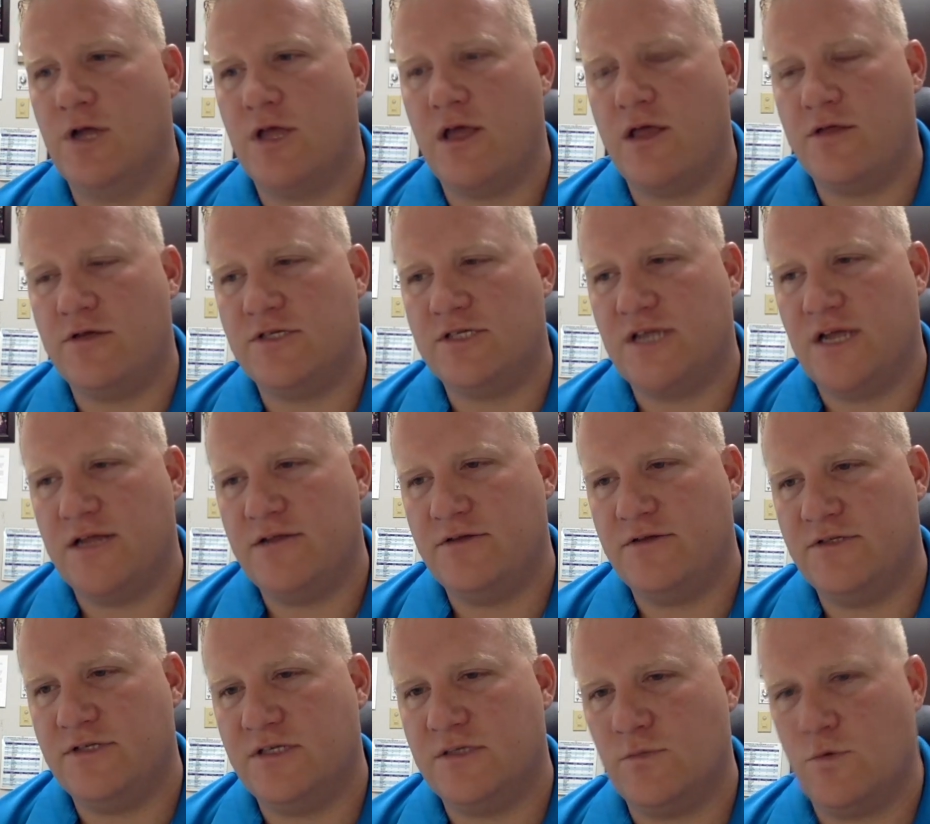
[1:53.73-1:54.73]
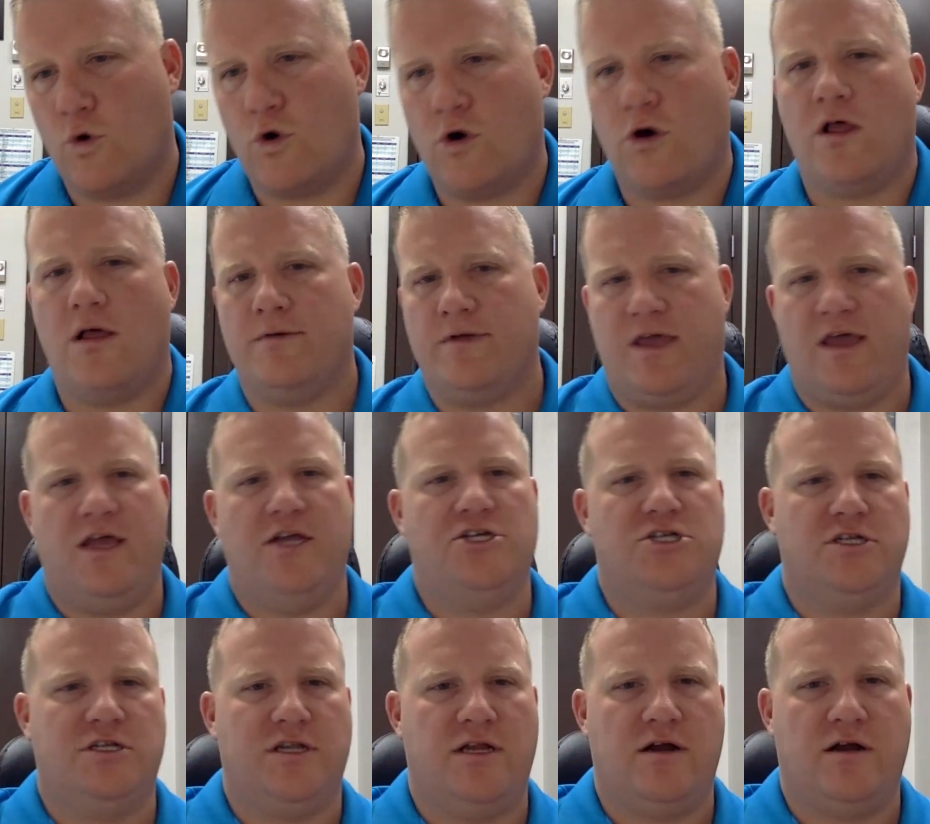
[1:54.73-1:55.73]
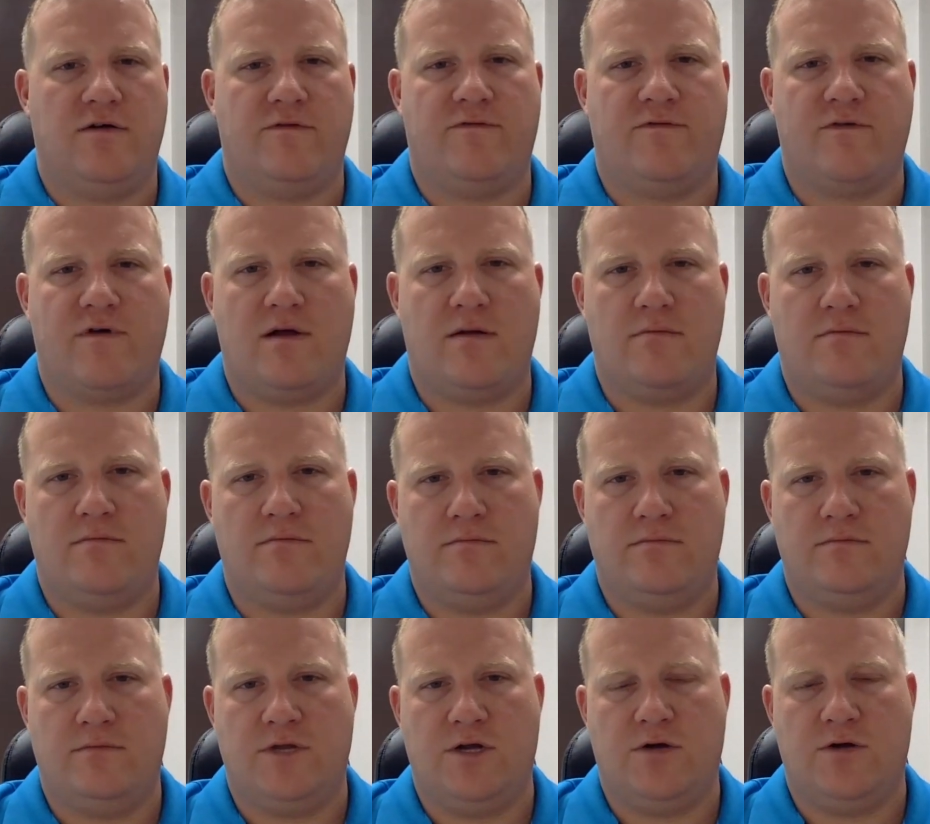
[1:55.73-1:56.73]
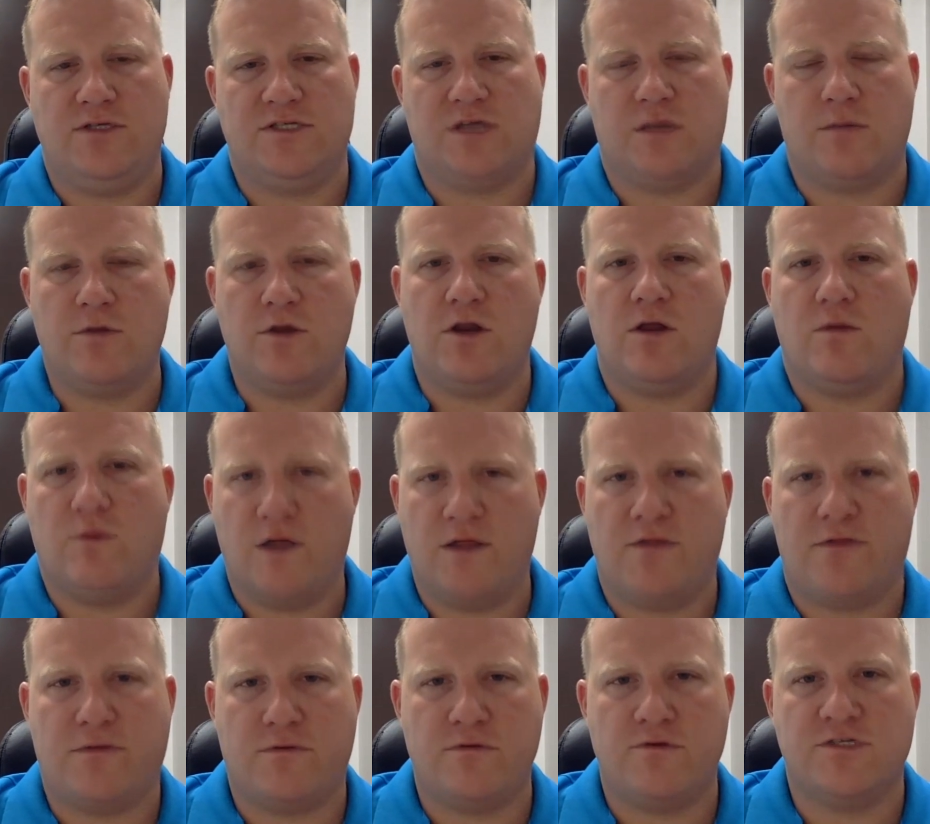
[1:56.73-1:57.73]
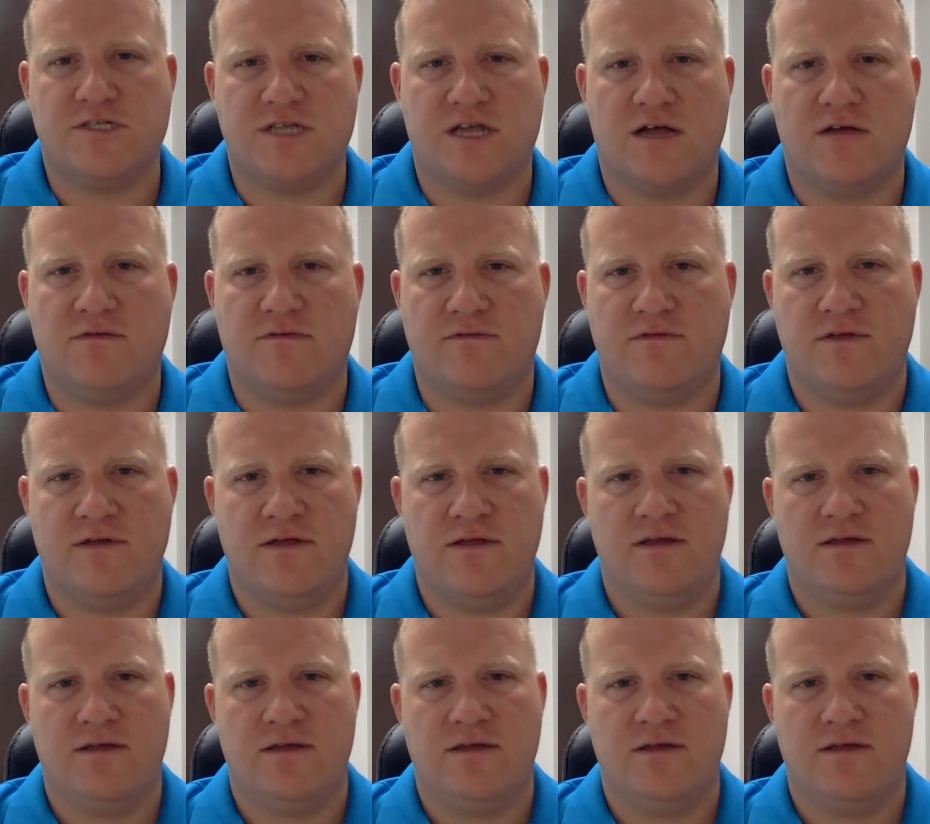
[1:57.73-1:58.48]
But on the other side, there's this moral obligation there from, as a community went through stuff,